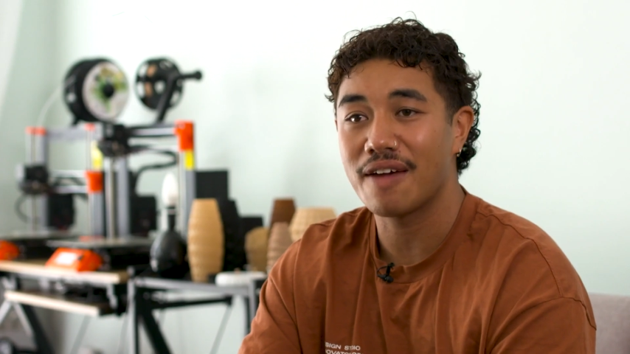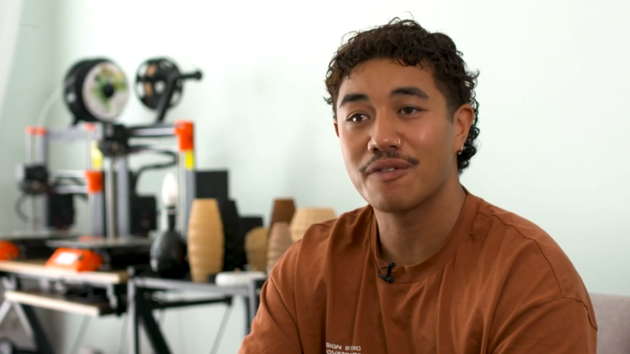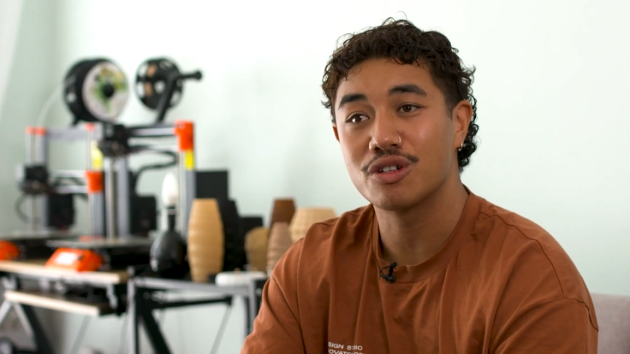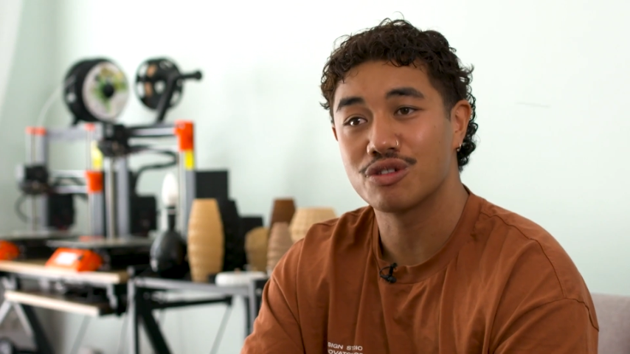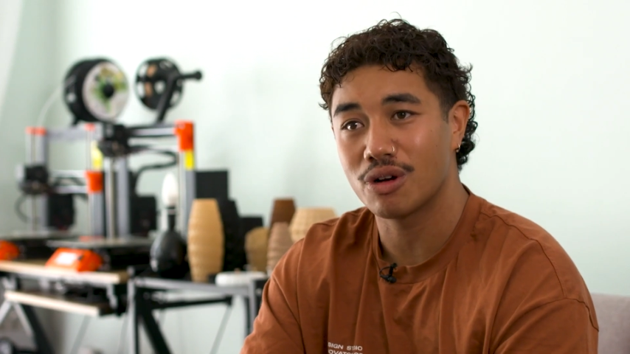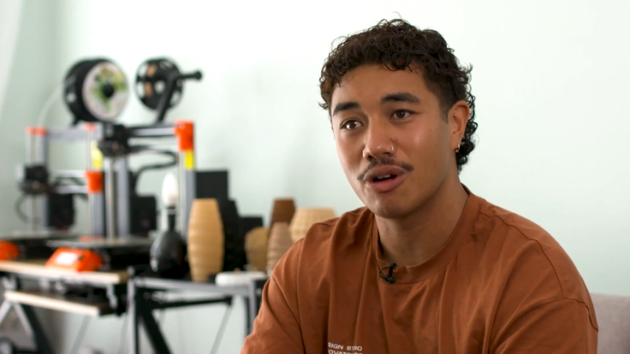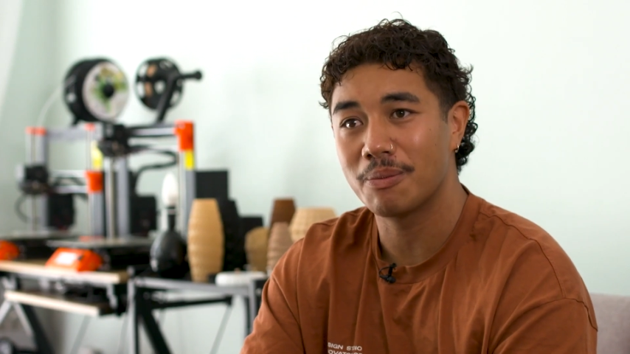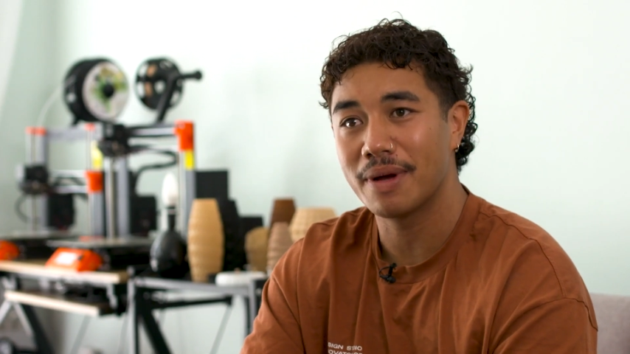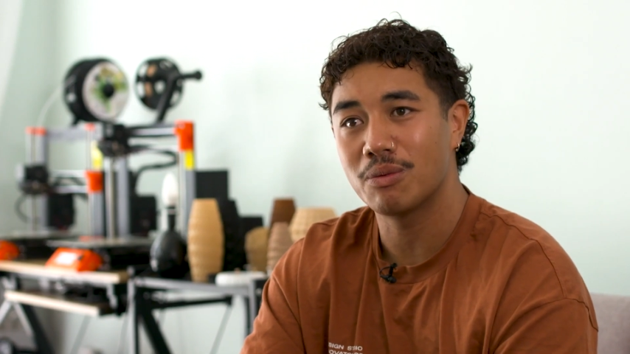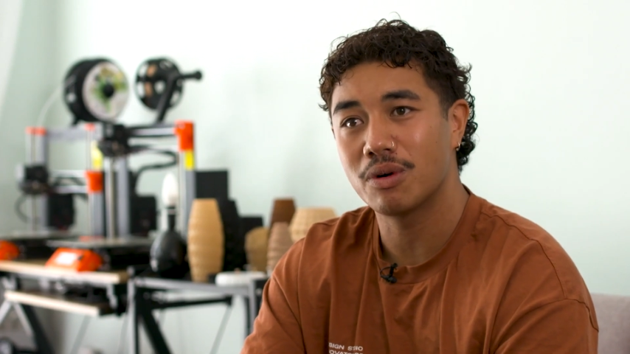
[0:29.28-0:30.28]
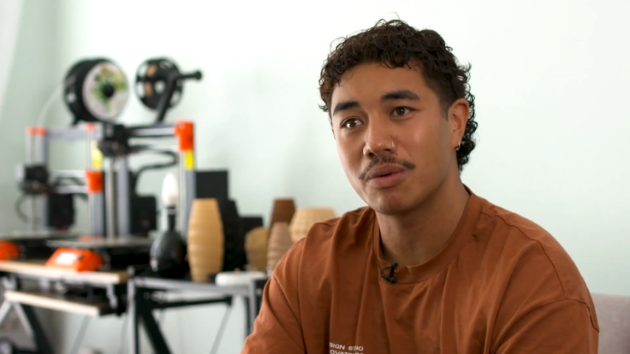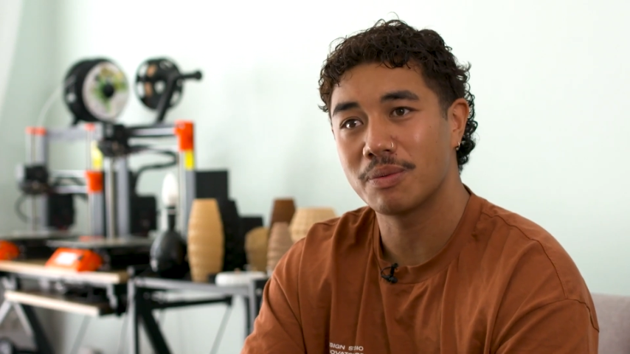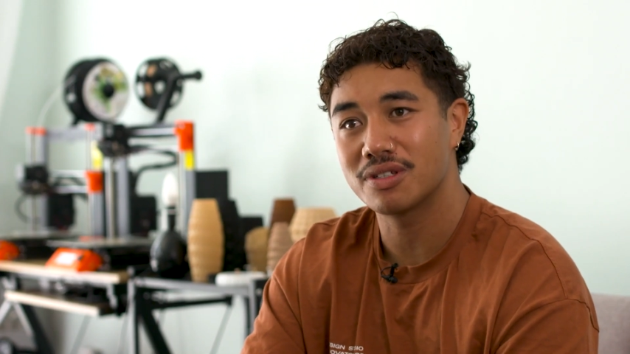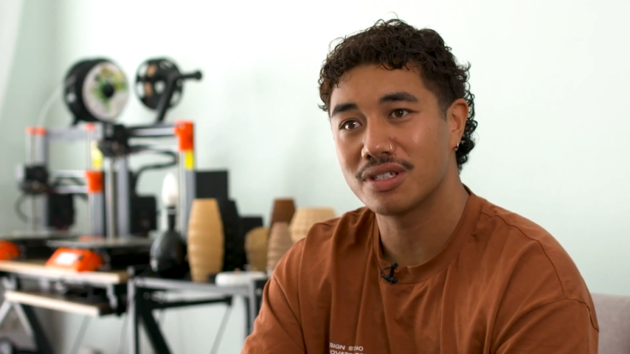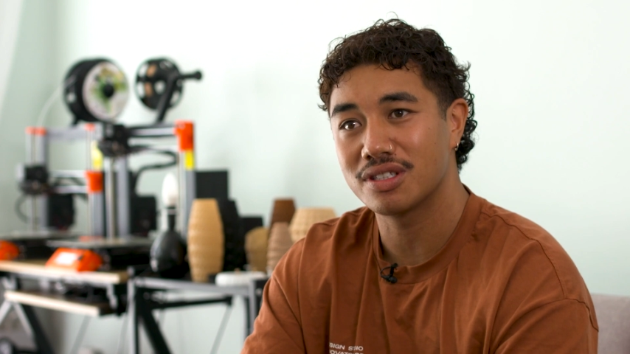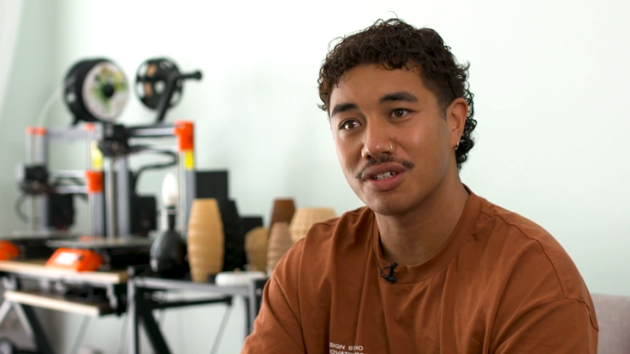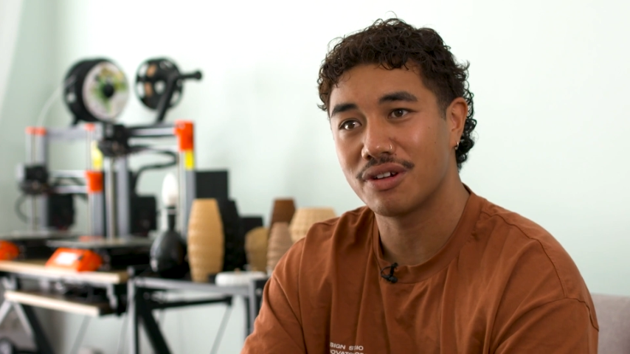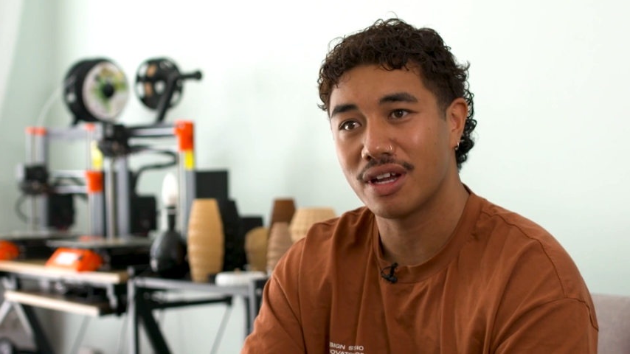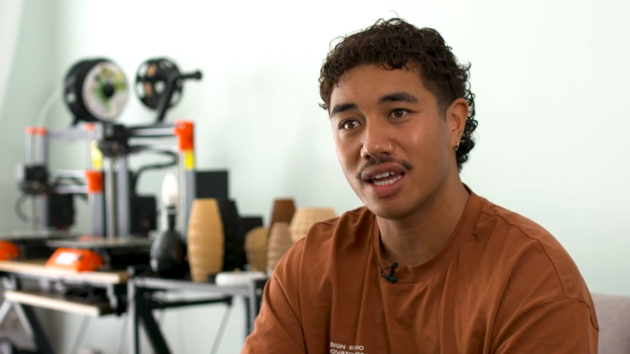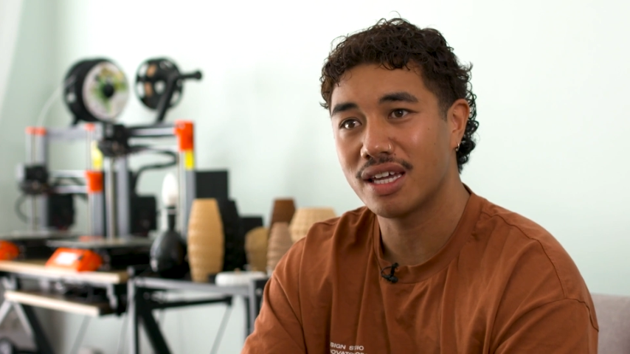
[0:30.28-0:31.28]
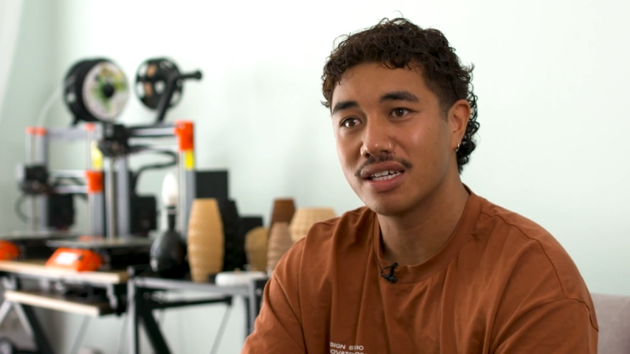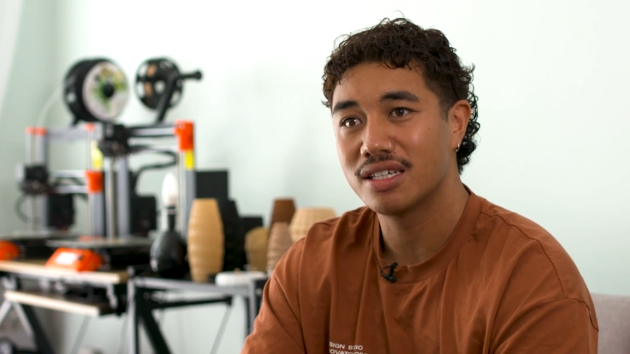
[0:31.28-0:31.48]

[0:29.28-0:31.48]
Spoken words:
have control about what we wanted to create.